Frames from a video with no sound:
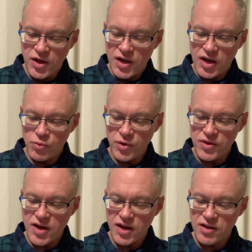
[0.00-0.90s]
And when
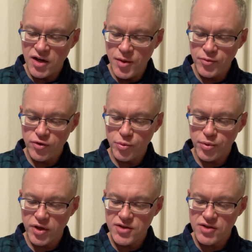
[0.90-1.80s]
they had come to the
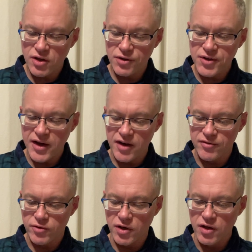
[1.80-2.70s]
place called
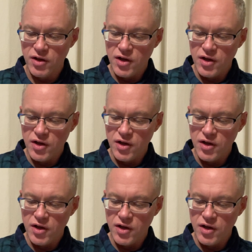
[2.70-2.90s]
Calvary,